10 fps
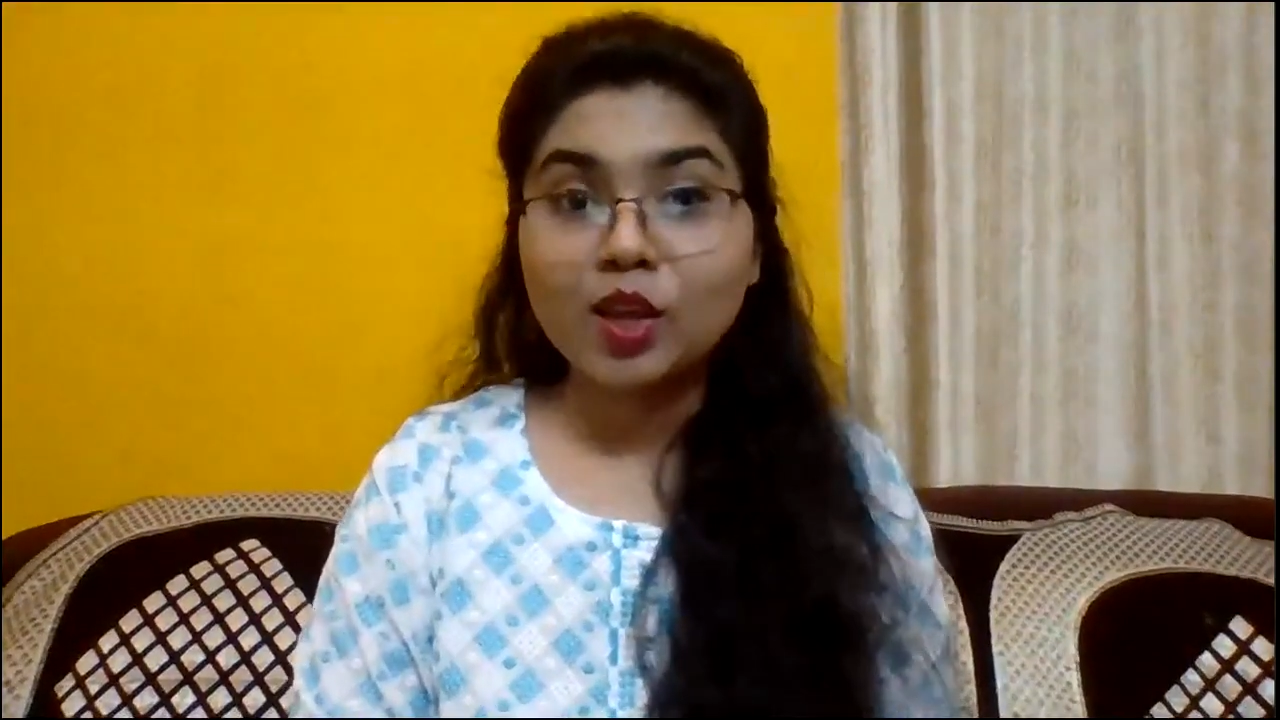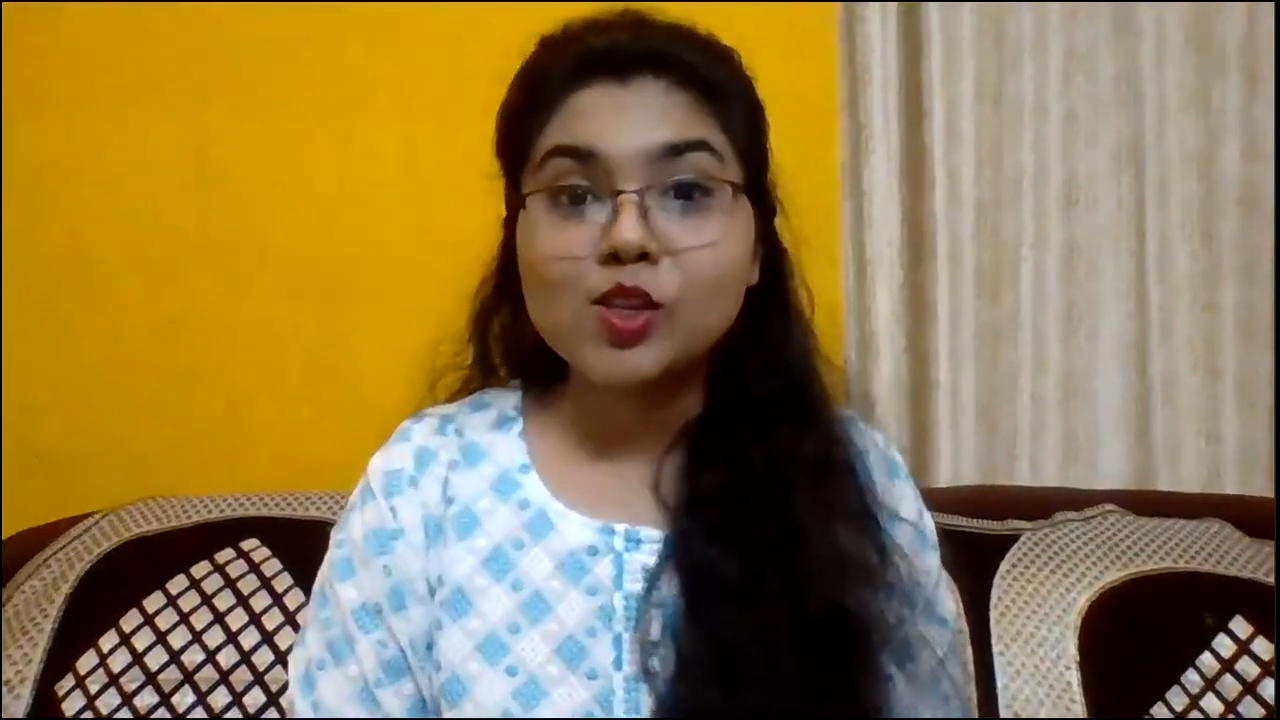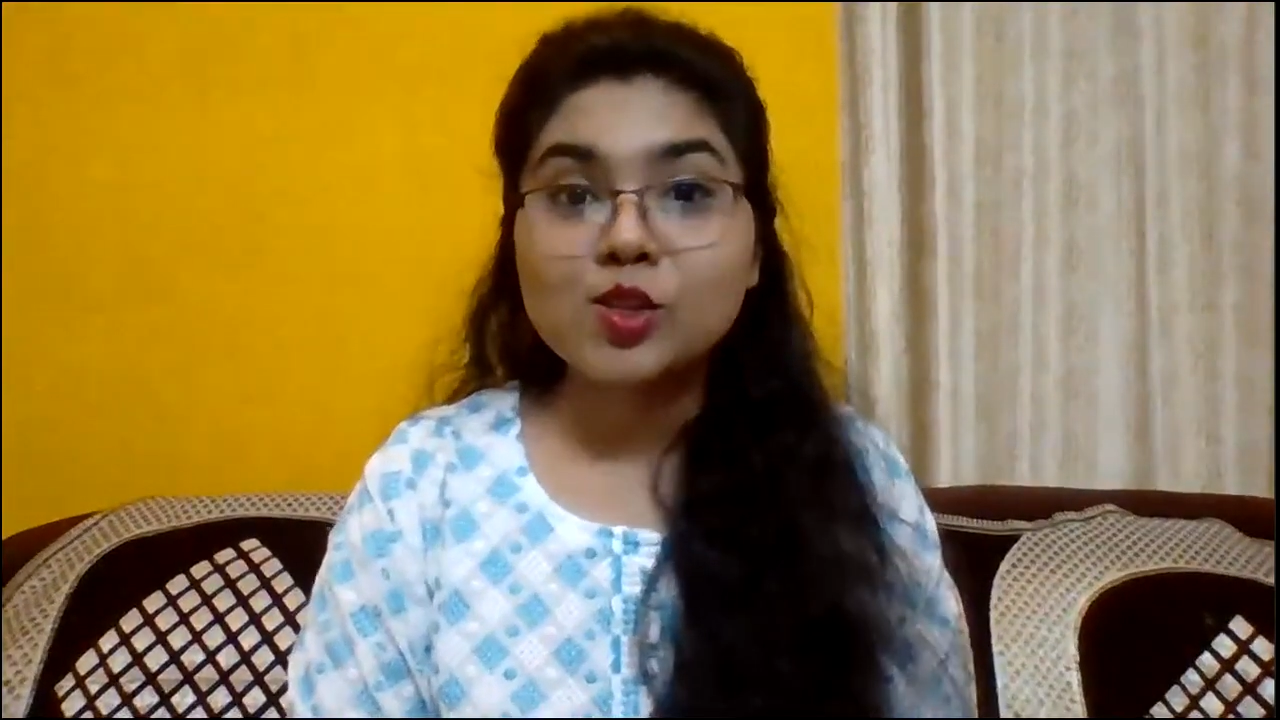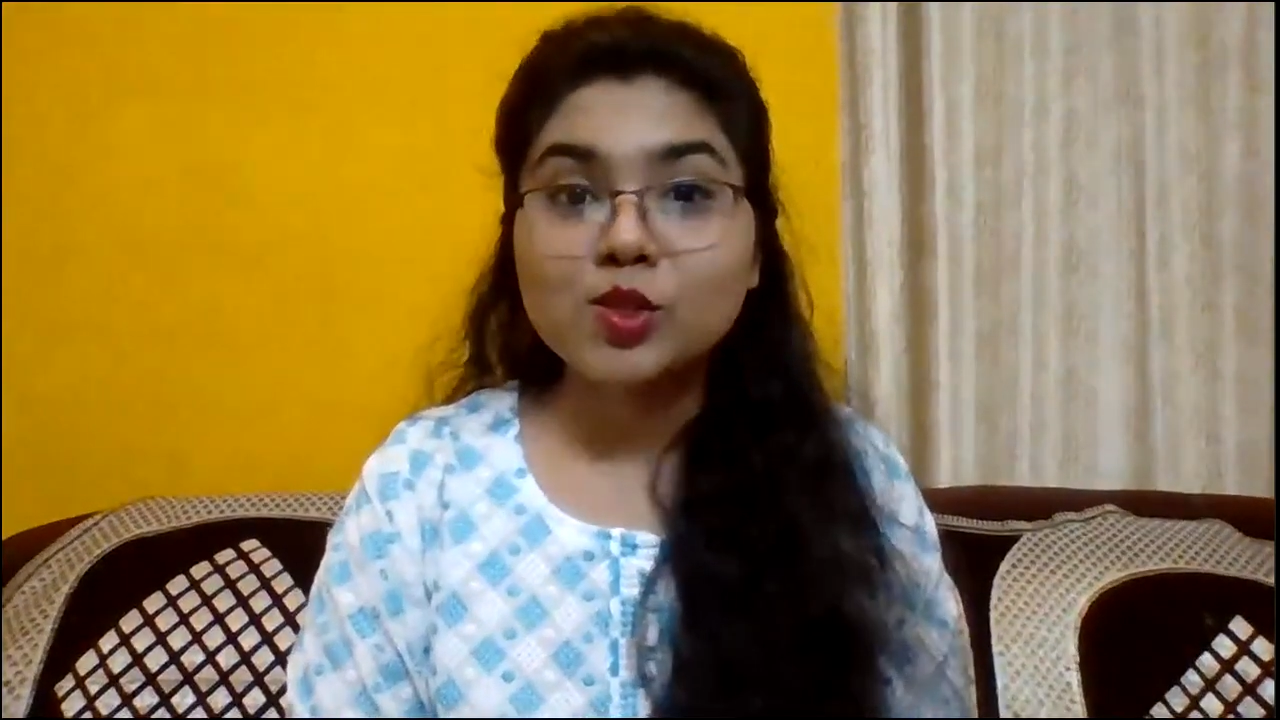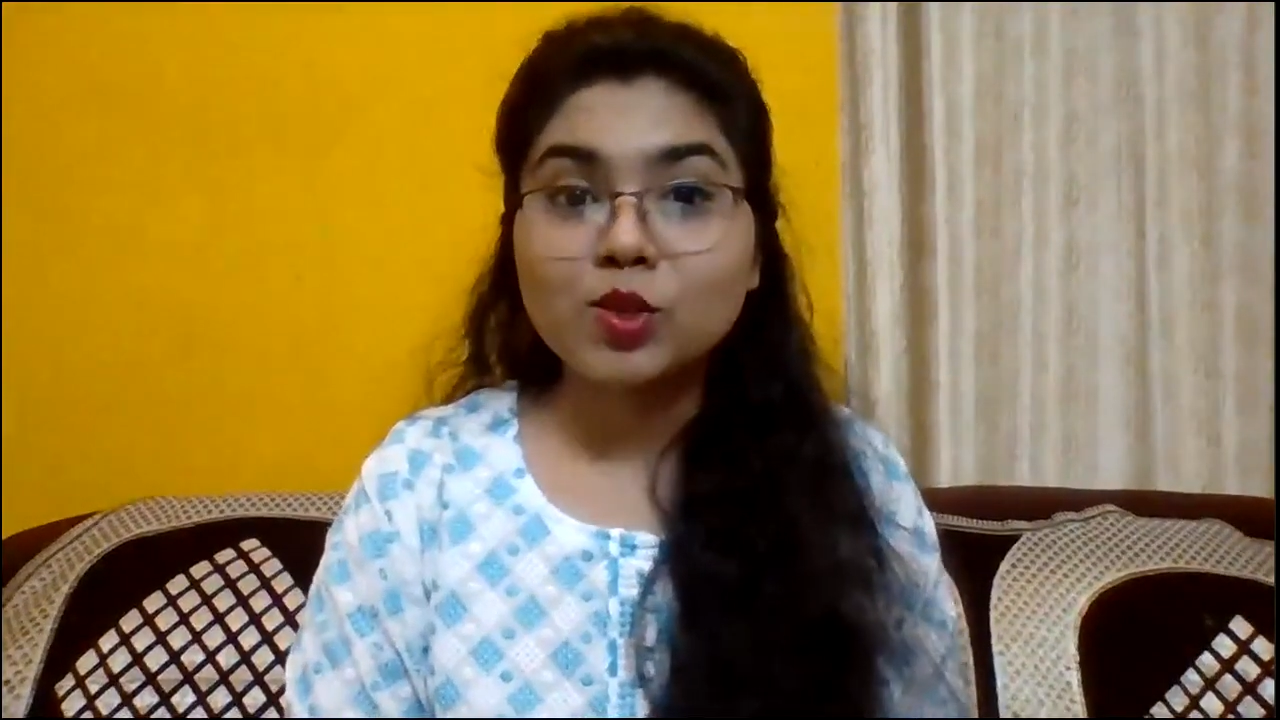
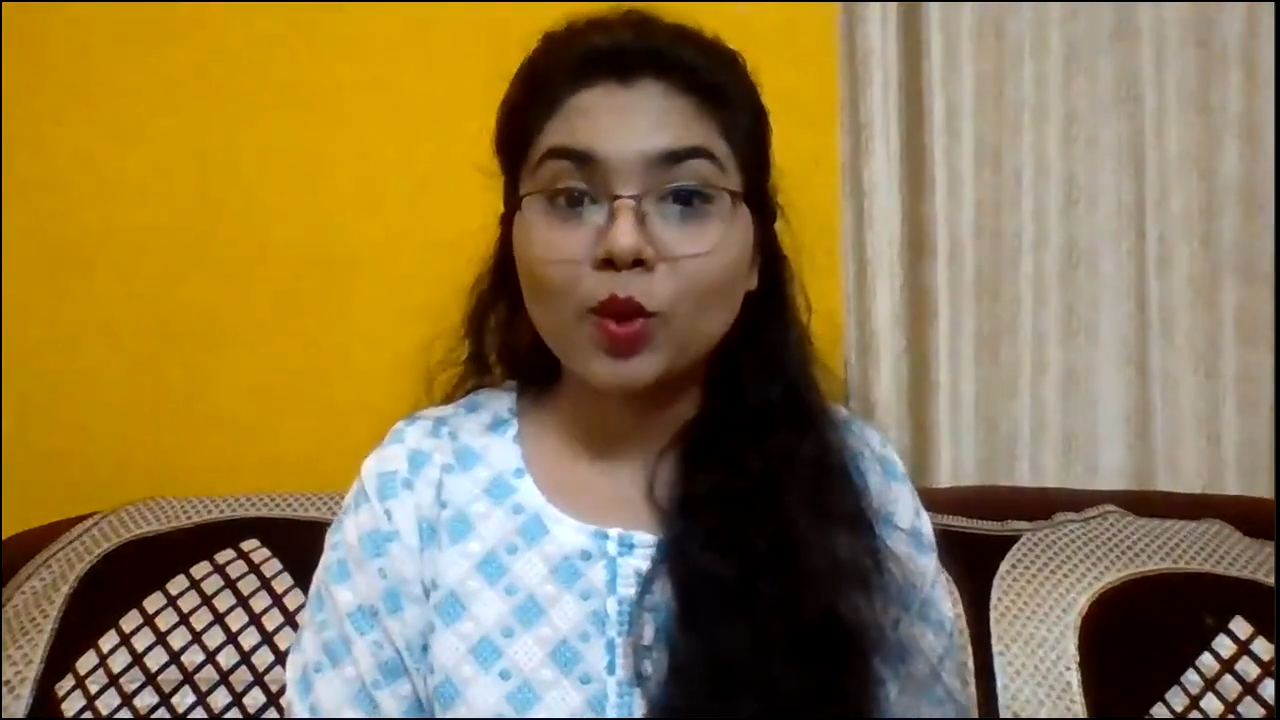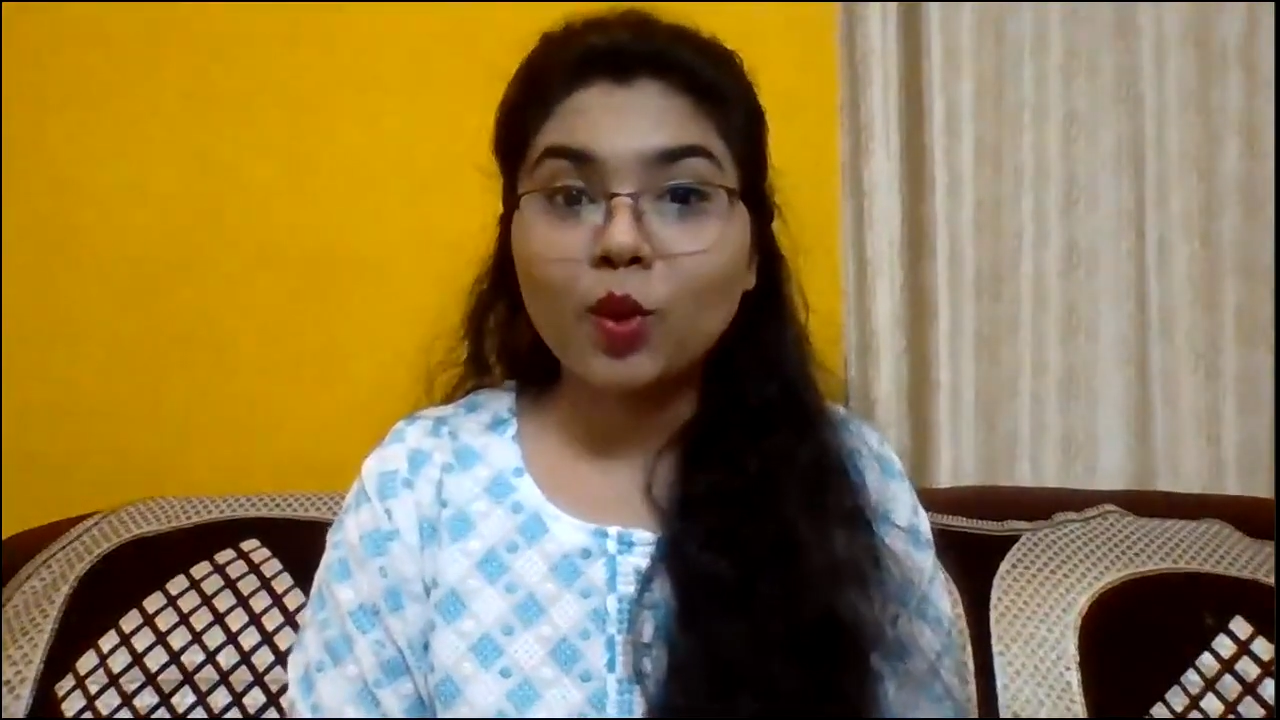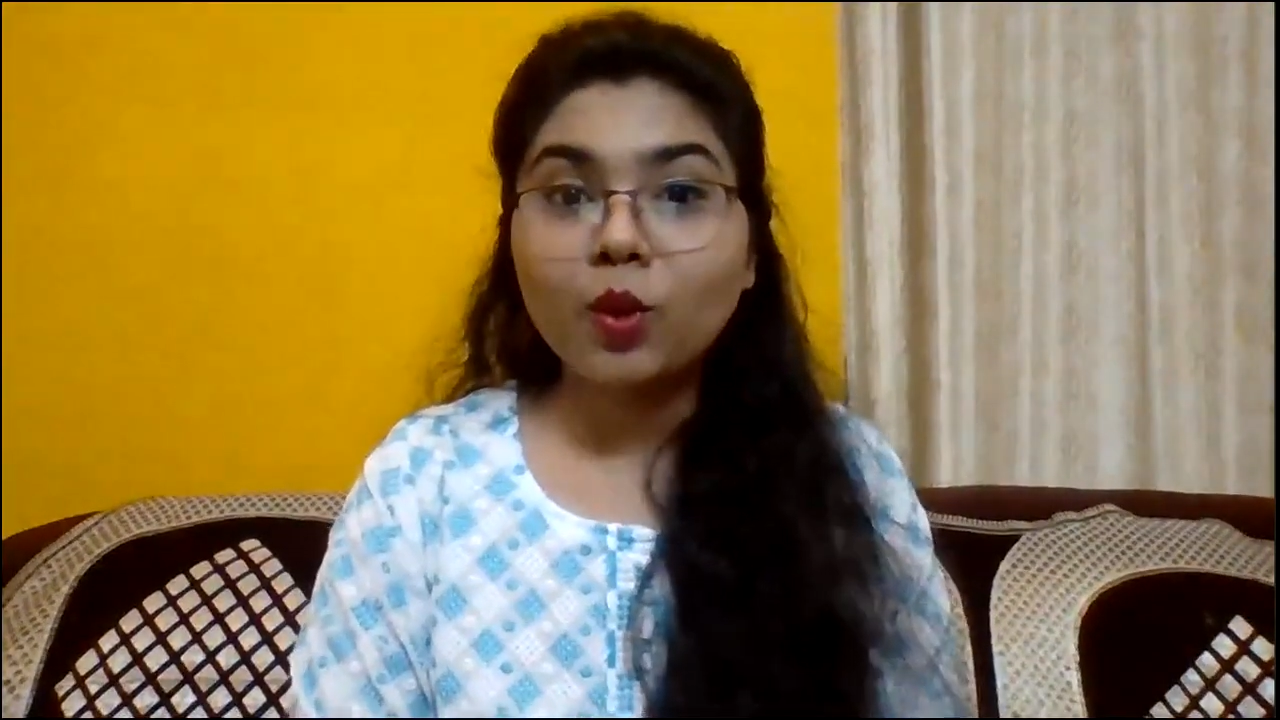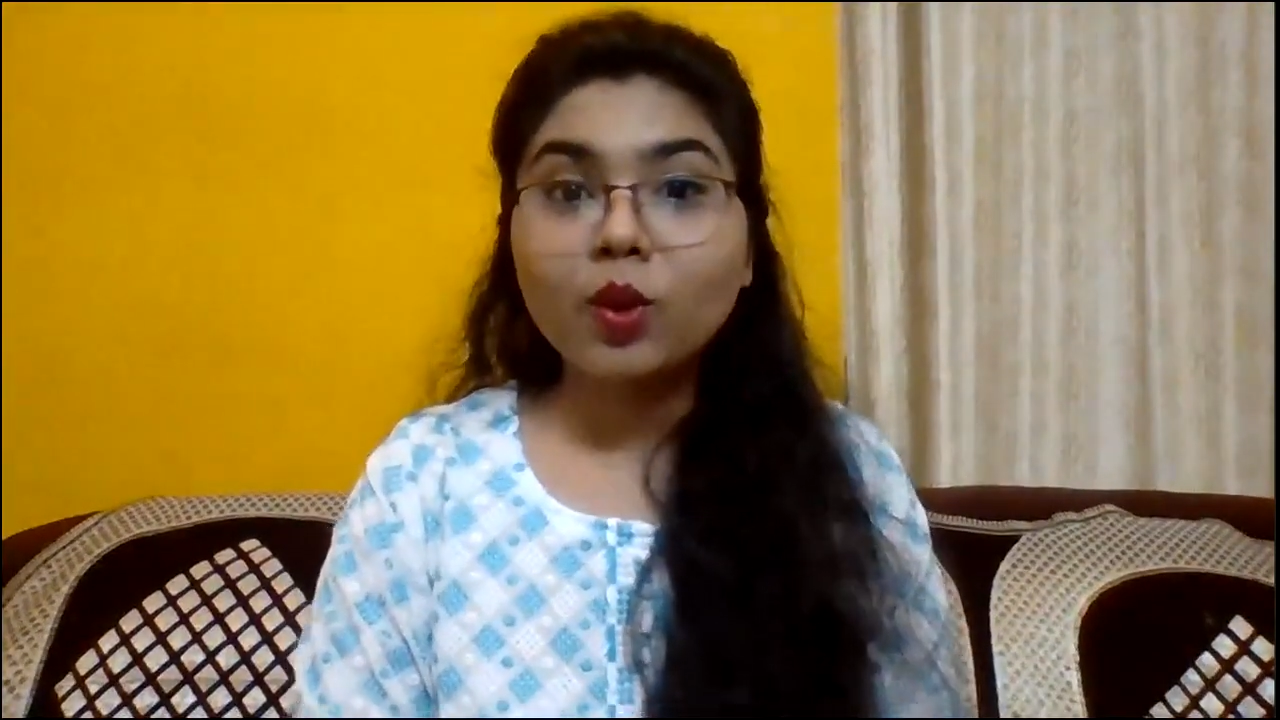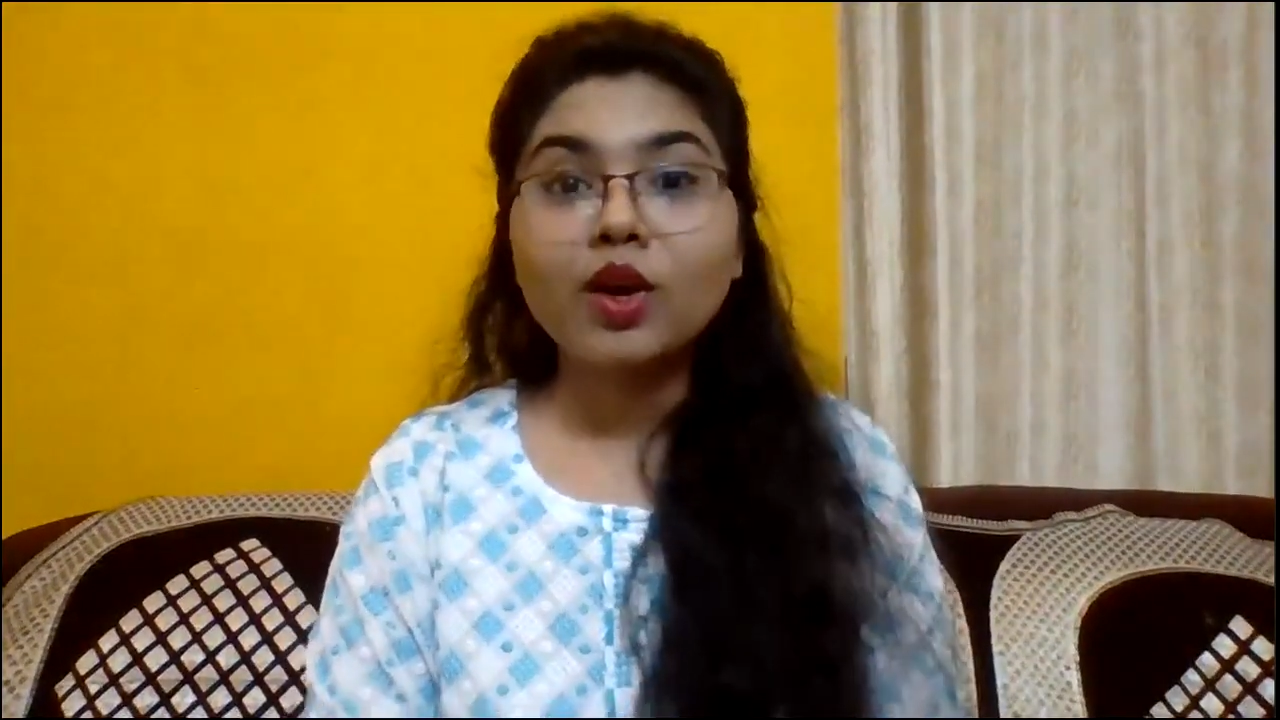
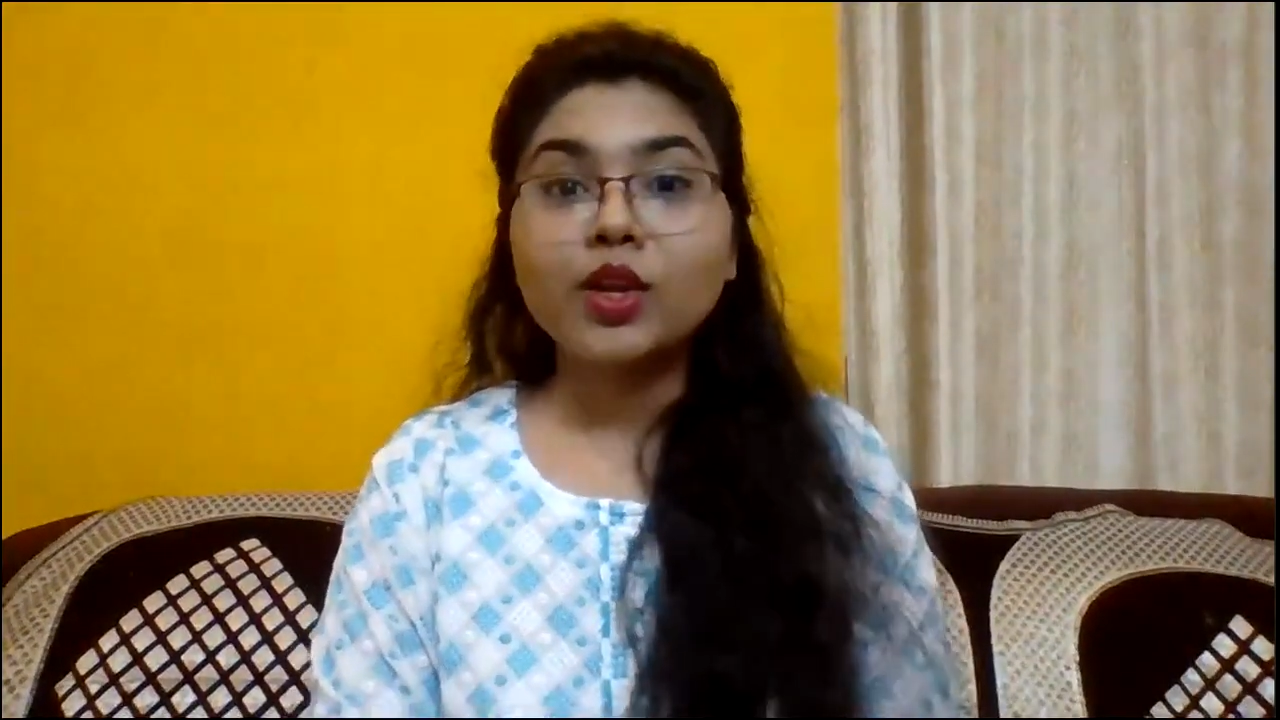So,